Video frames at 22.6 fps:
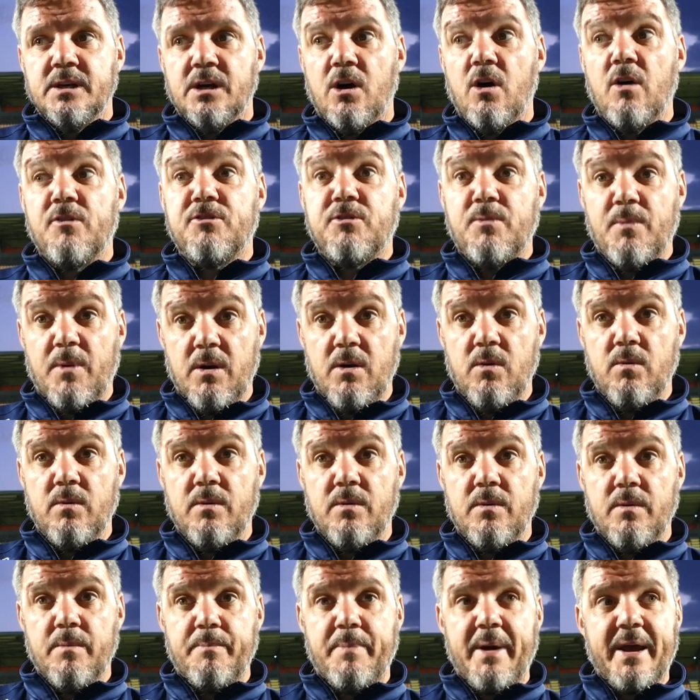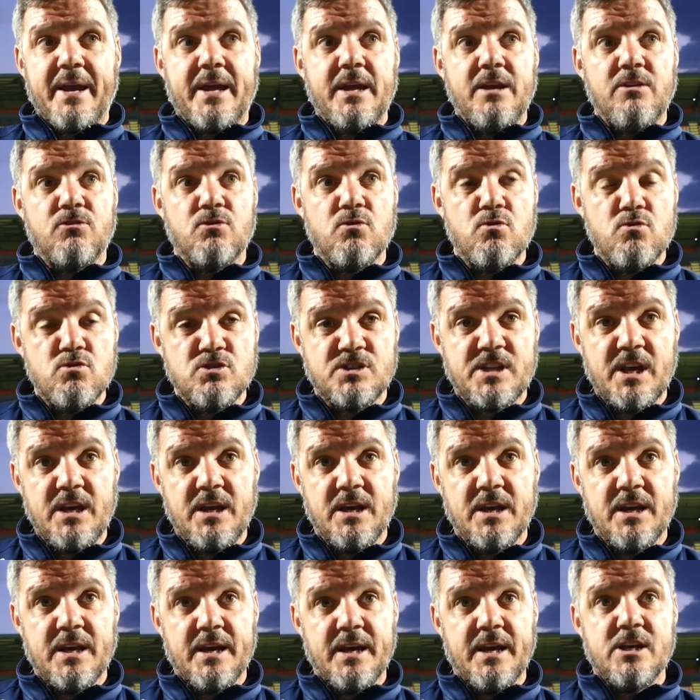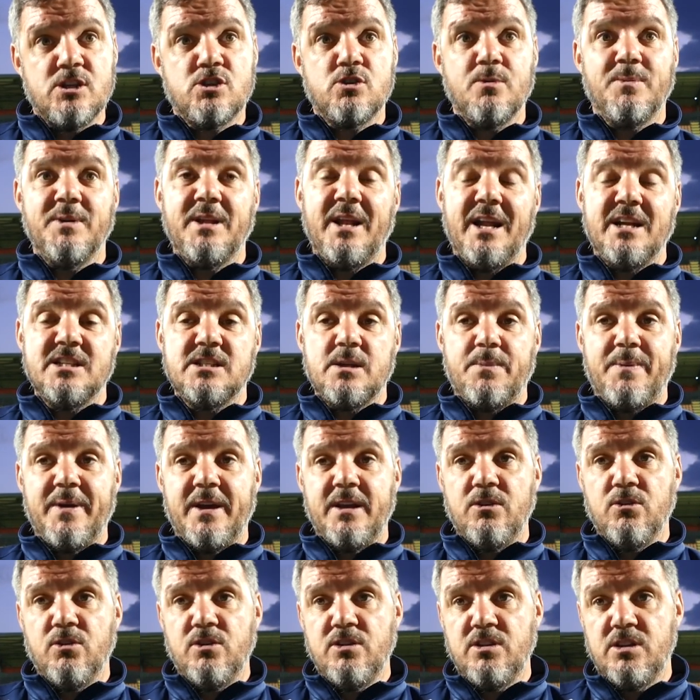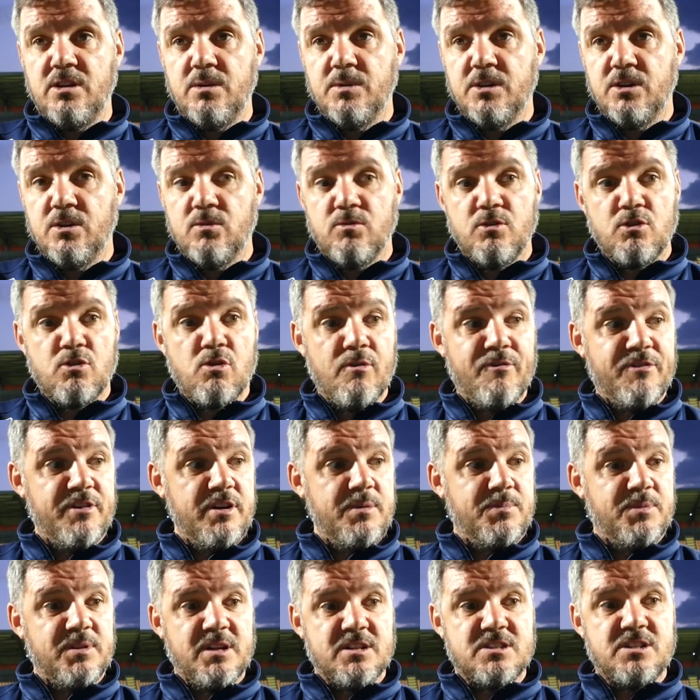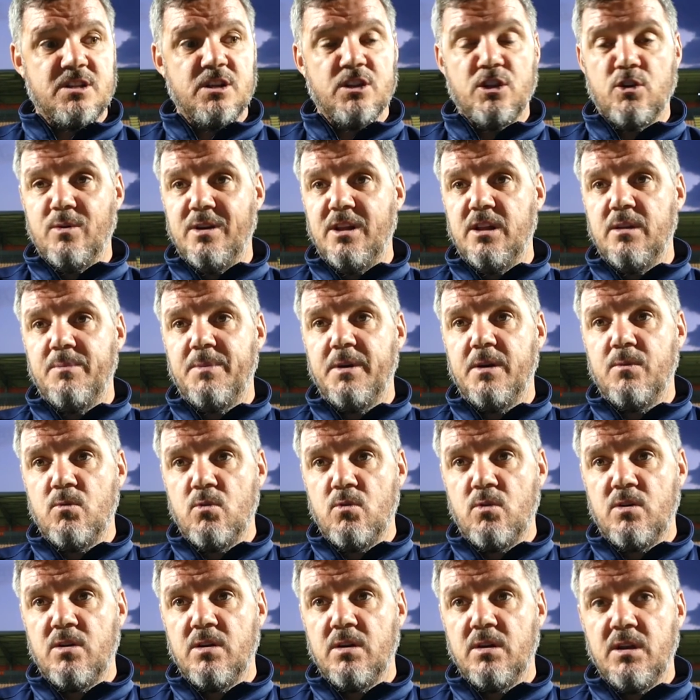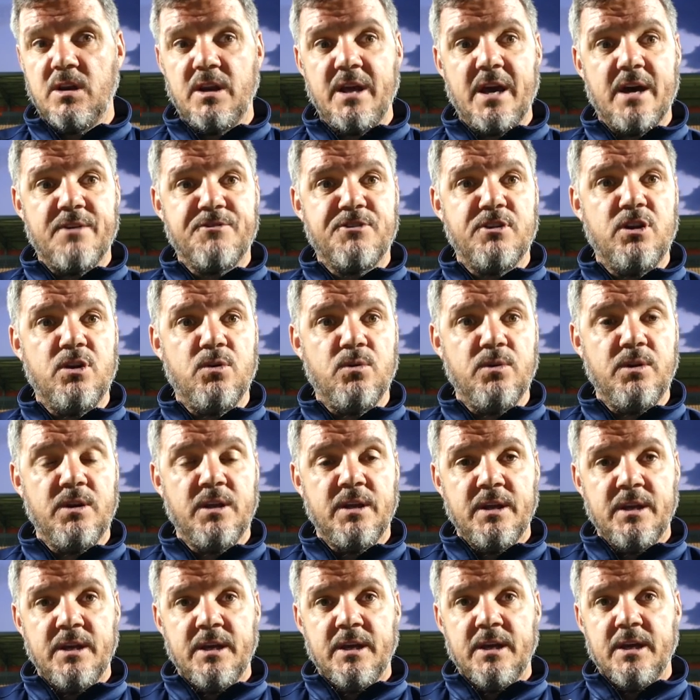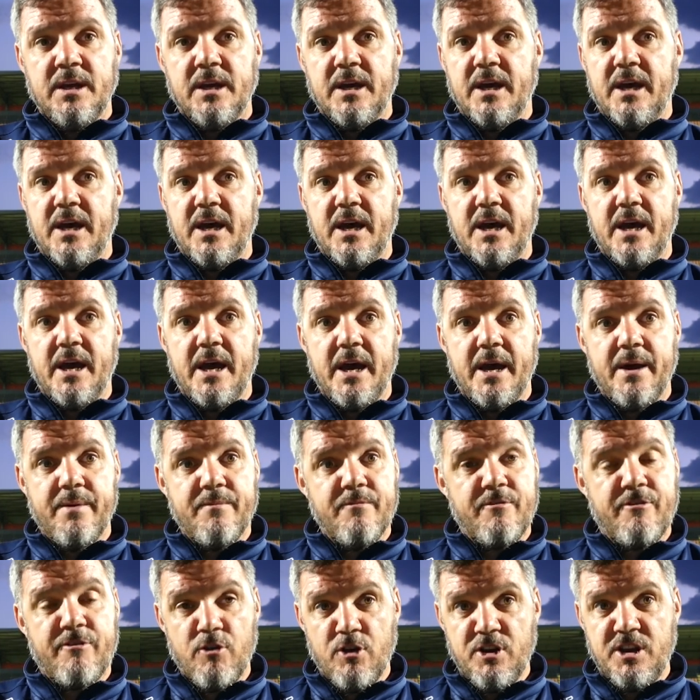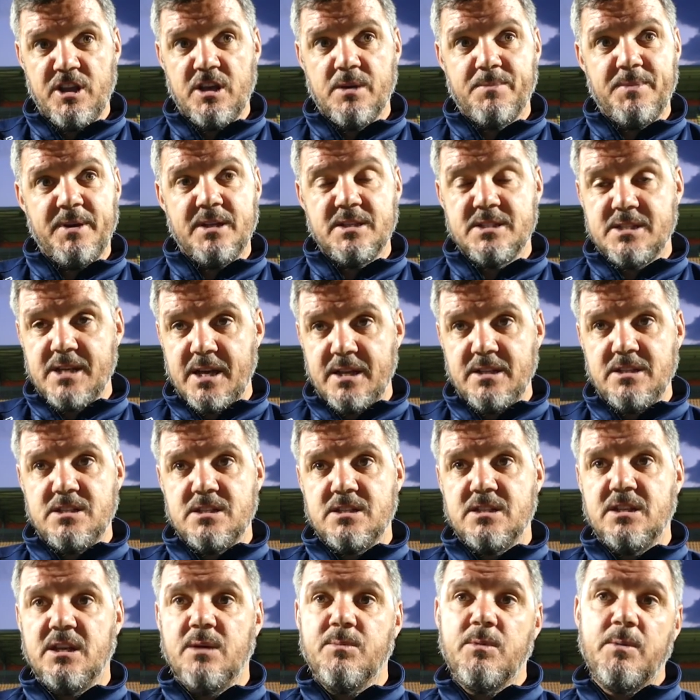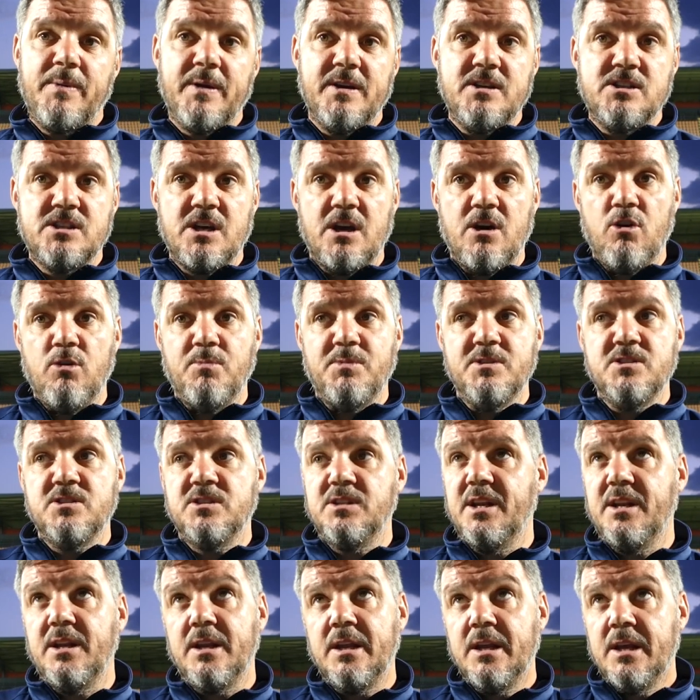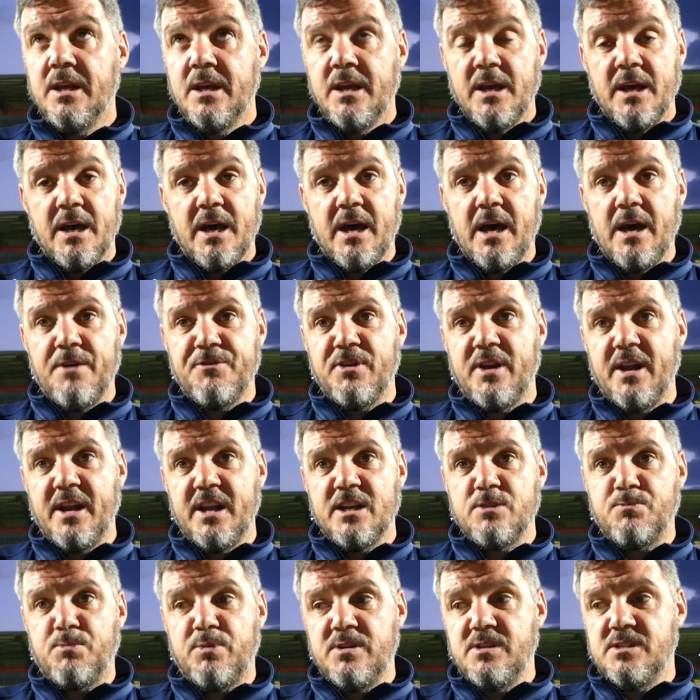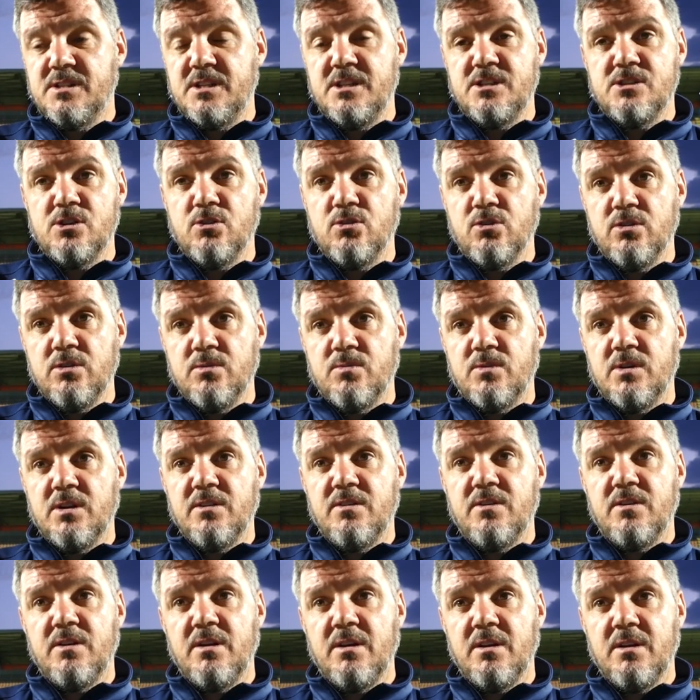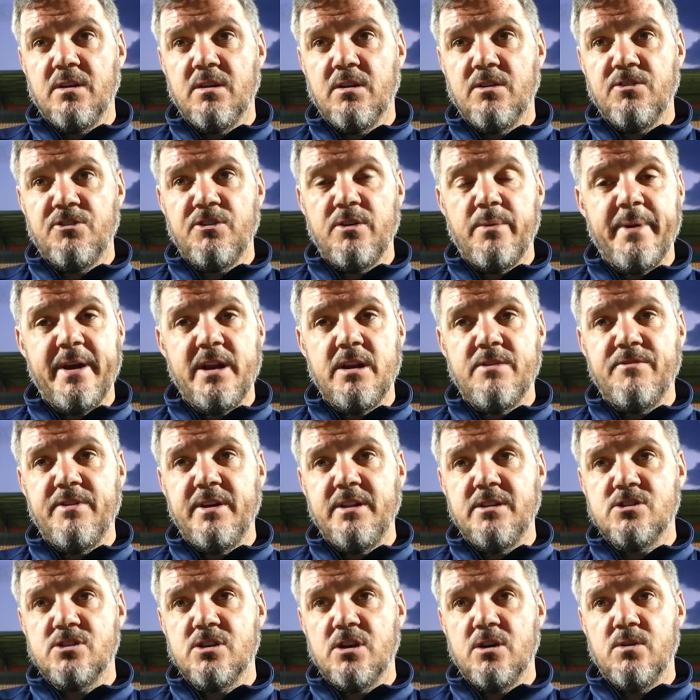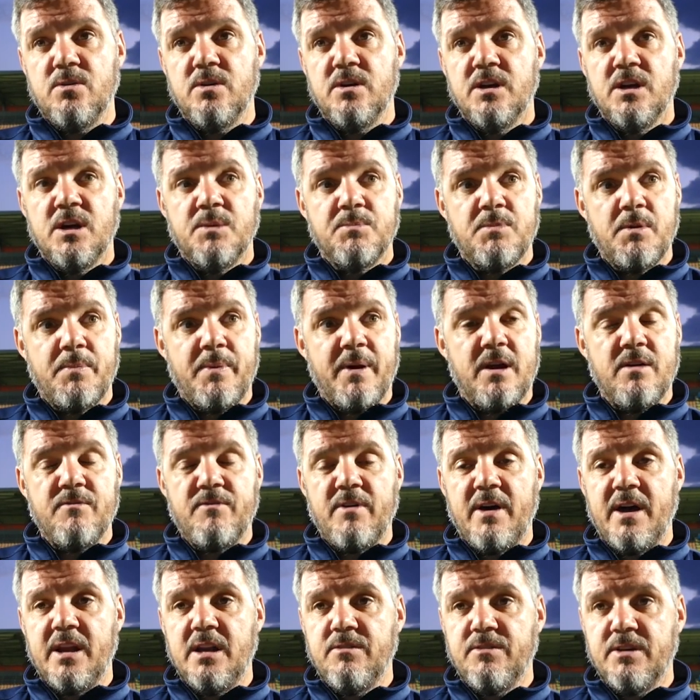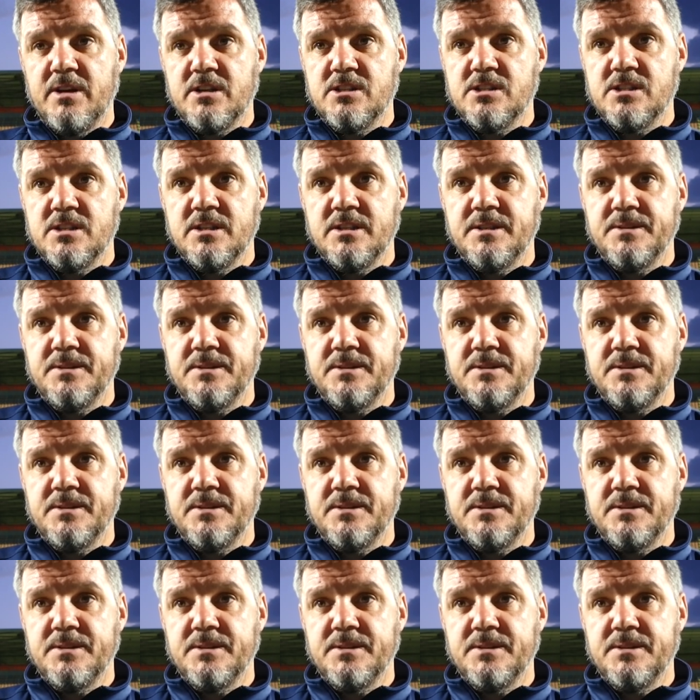Off tomorrow, back in Thursday. Some of the lads that played 90 will do recovery, but they'll still do a little bit of work in the afternoon. Friday will be intense, and then we'll play St Albans, and then after that, that's pre-season done. We're onto the main event, so preparing for Halifax.